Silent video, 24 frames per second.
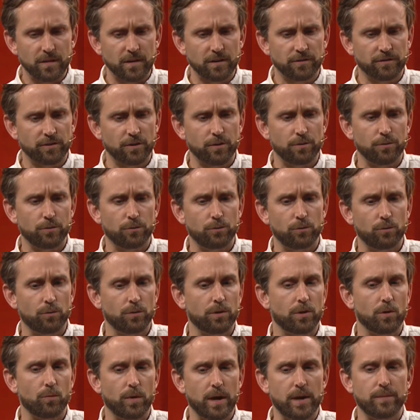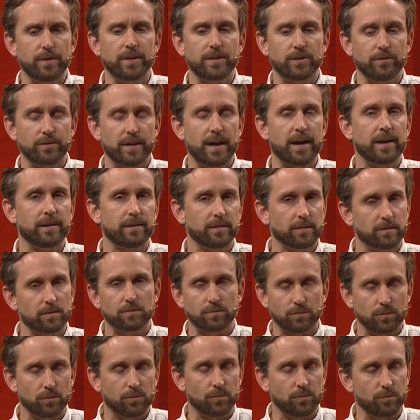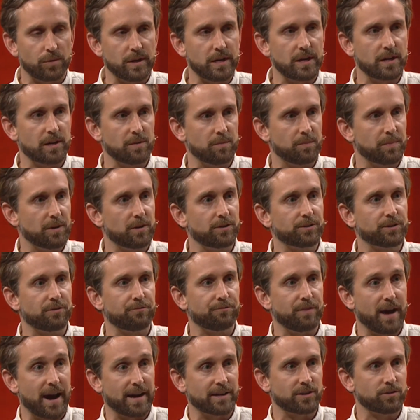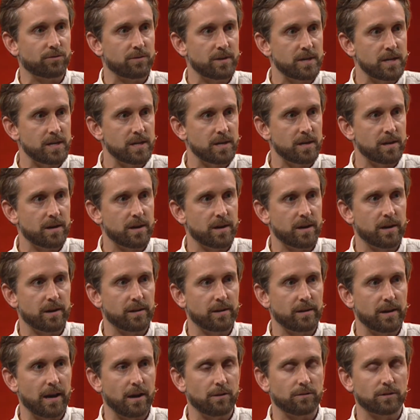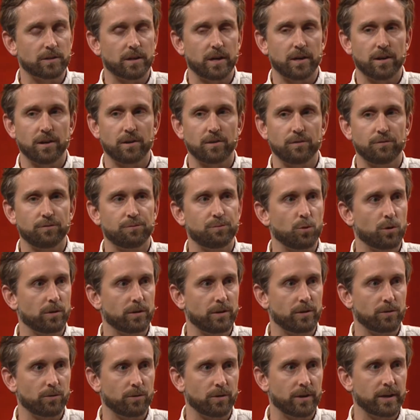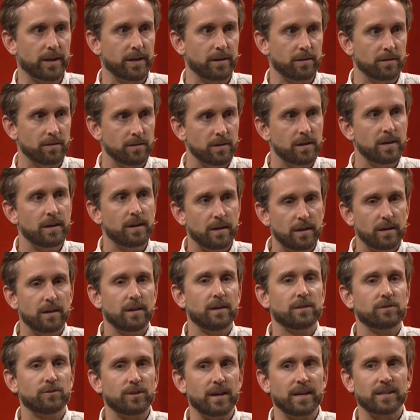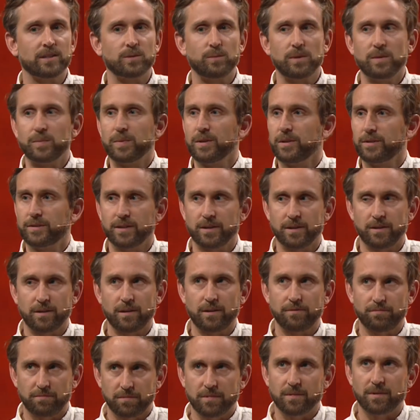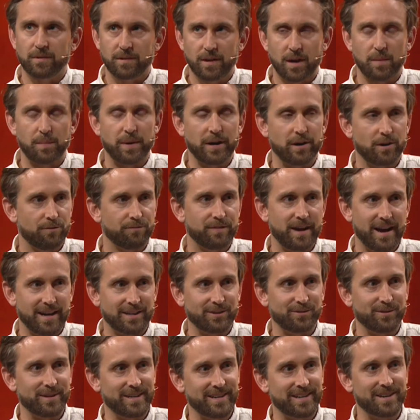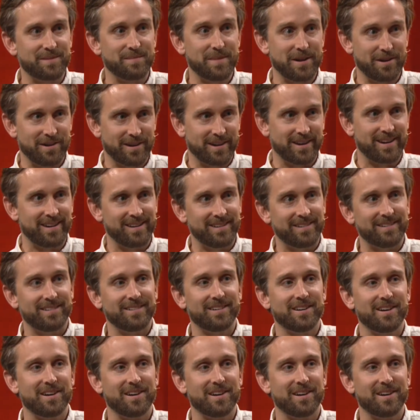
So the way we do that is we built a factory outside of Portland, Oregon. So yes, we built a apparel factory in America,